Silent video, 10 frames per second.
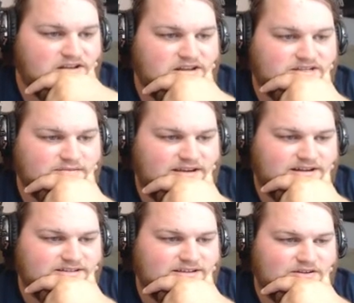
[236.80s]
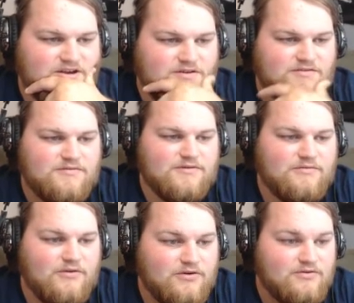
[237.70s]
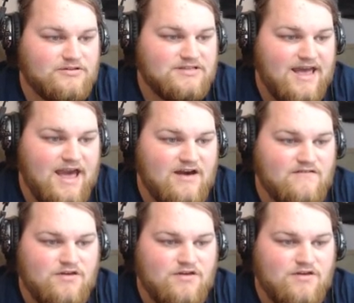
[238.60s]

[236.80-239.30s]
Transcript: Now, something else I thought would be really cool to have